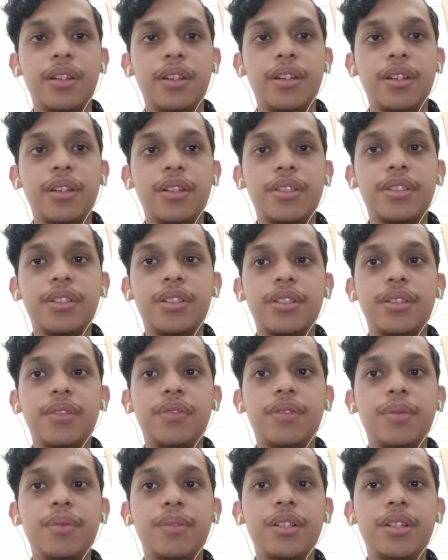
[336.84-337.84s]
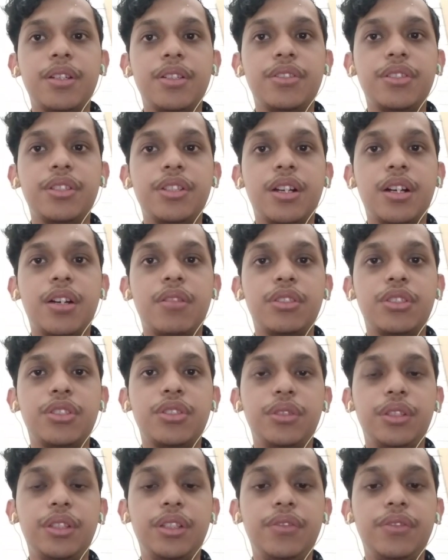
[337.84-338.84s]
Starting from the entry hours
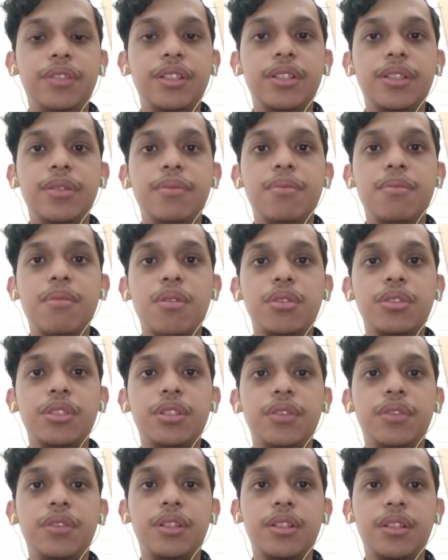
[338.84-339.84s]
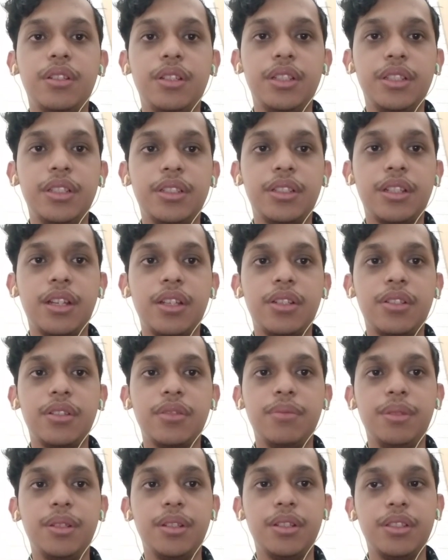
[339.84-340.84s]
to even the most difficult lessons I
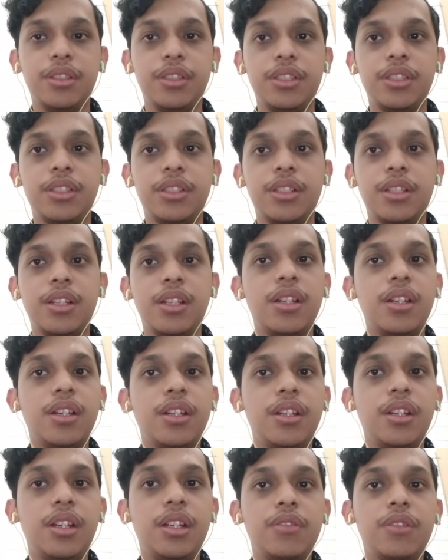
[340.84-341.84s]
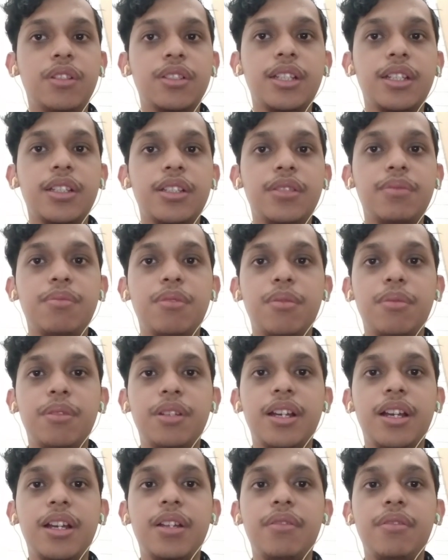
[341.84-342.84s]
could balance, it was at this moment
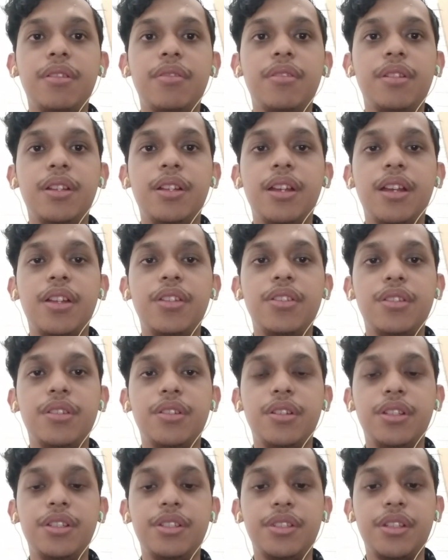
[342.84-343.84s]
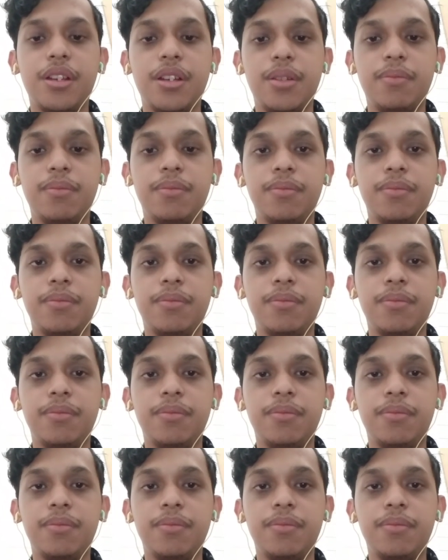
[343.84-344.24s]
that I really enjoyed this time.